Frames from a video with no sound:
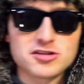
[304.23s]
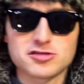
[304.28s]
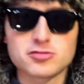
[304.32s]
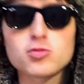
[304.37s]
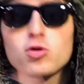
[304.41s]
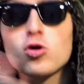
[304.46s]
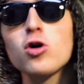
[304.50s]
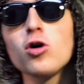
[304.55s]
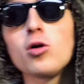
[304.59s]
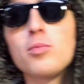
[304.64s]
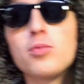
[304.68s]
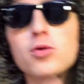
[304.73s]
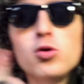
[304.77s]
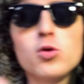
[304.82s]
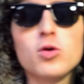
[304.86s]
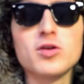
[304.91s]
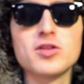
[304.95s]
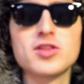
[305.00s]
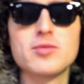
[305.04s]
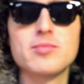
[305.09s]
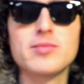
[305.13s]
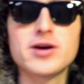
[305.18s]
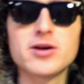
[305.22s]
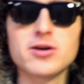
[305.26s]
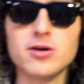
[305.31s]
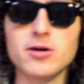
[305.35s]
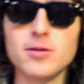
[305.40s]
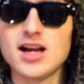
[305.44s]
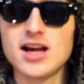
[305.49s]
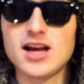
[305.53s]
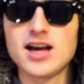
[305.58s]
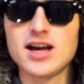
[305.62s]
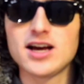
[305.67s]
this whirlpool in the
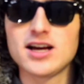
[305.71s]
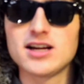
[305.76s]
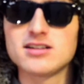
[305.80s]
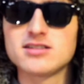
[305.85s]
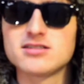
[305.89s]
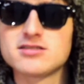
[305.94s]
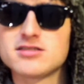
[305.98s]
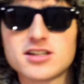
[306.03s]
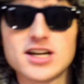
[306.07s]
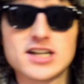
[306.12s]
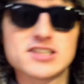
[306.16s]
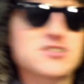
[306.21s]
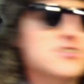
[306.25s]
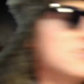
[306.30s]
middle and got